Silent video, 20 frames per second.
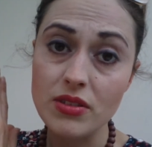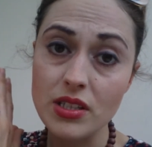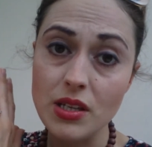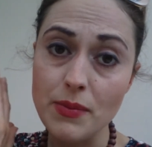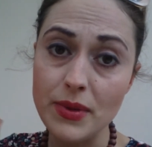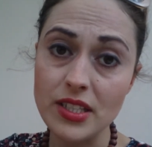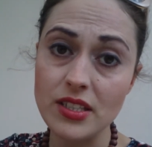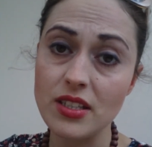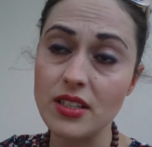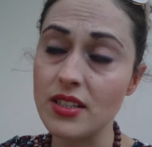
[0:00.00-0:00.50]

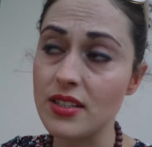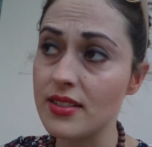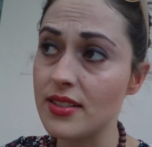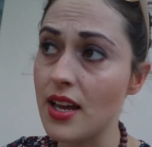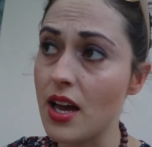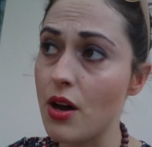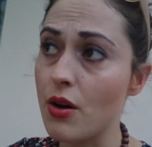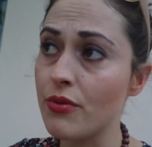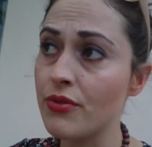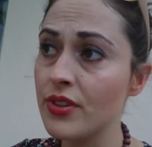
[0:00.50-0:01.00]
limiting
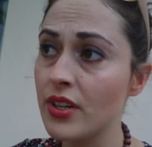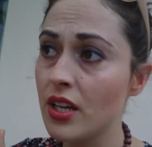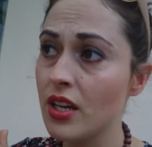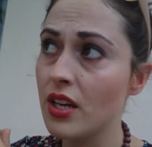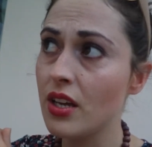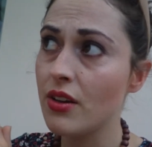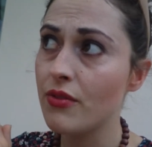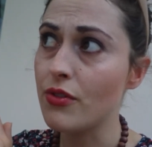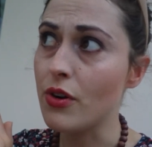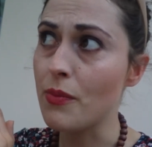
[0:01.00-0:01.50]
yourself
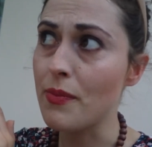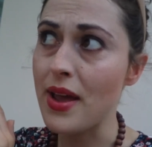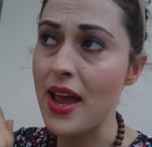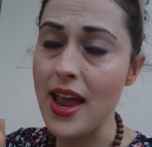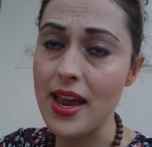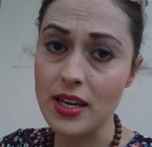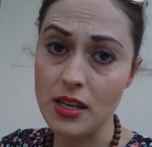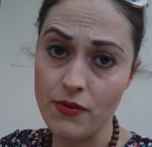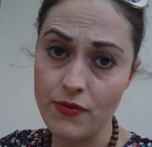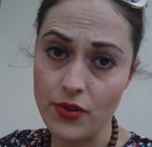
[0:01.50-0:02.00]
from
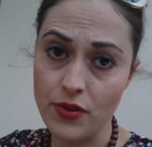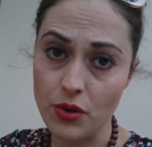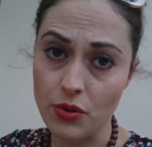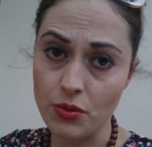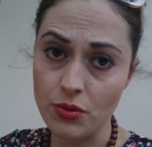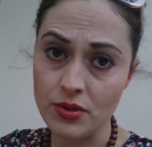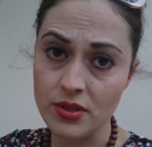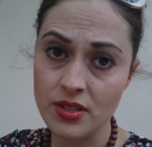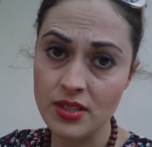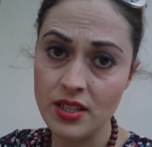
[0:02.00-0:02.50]
any
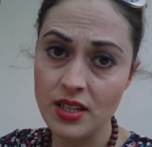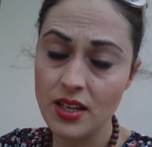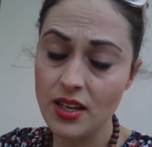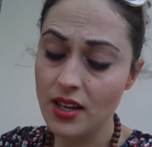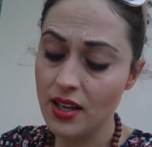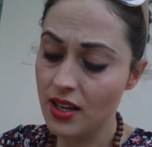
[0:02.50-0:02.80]
foods.